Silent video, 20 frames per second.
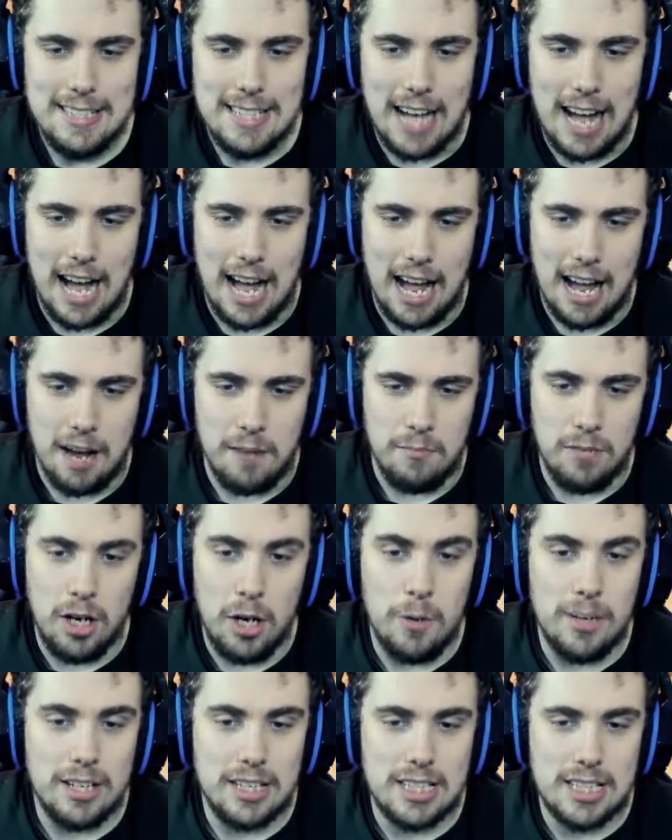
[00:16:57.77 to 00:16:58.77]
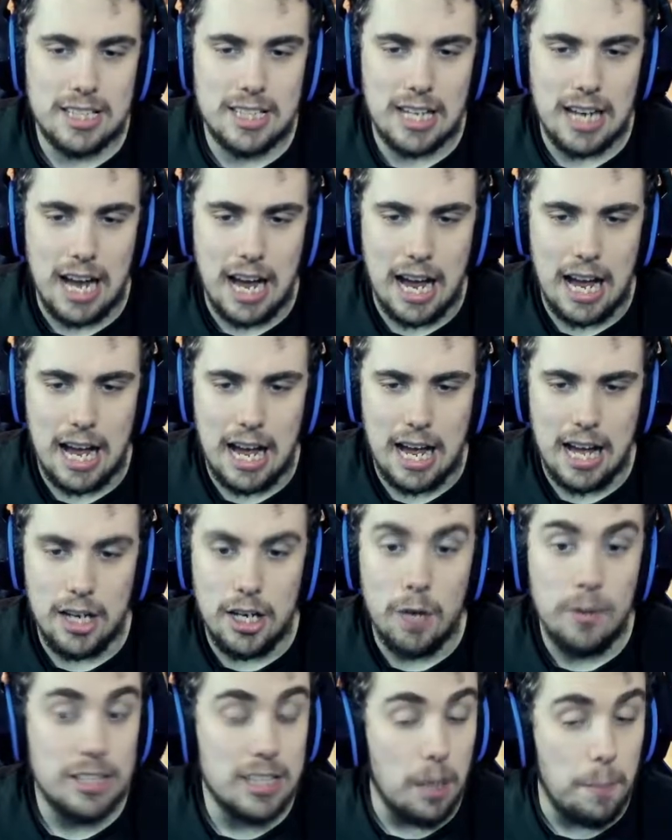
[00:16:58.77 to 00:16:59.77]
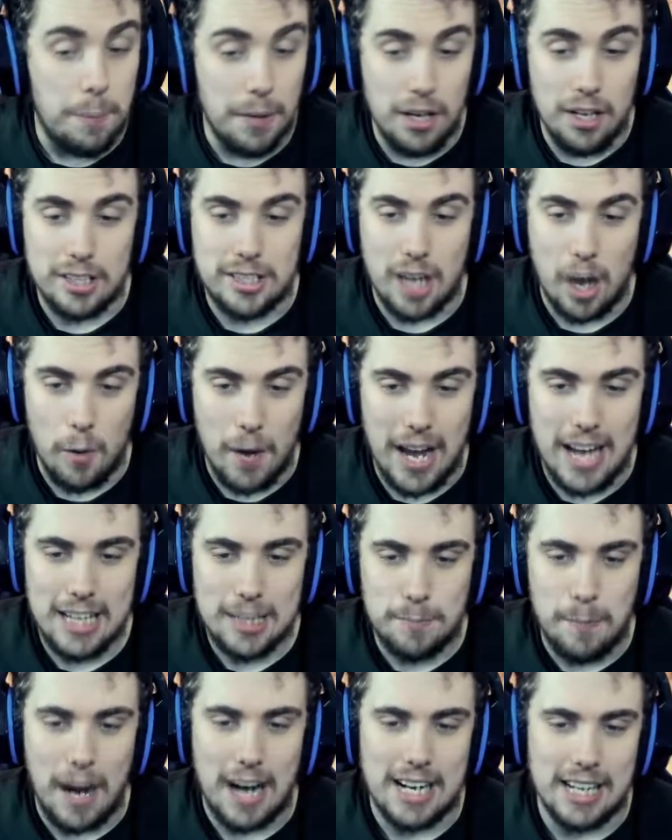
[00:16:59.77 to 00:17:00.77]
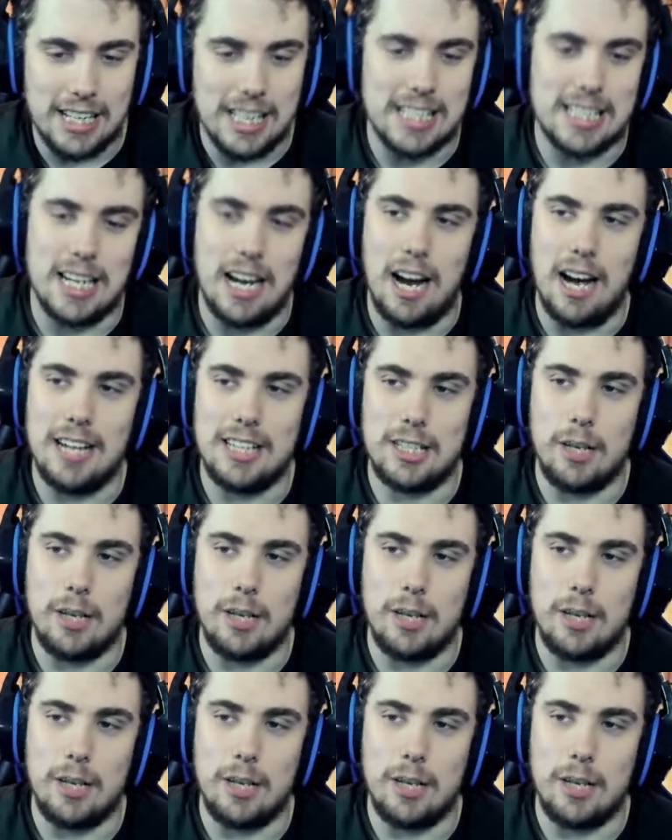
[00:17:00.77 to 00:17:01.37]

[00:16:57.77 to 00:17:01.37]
Luis Alberto is back in the side,